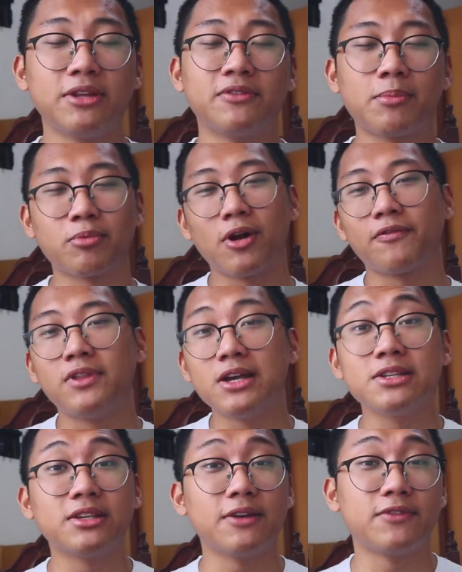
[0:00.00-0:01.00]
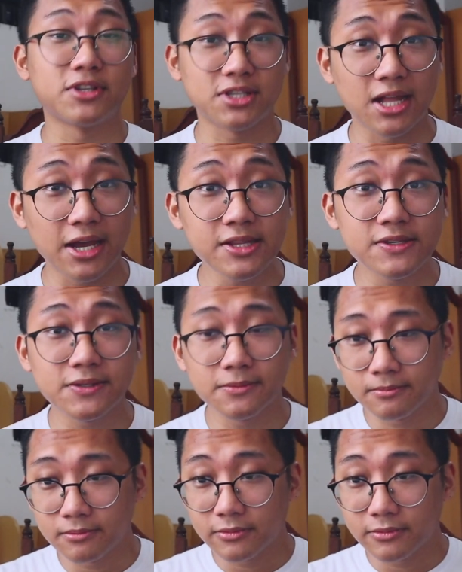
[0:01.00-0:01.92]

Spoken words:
if the prof doesn't give the slides,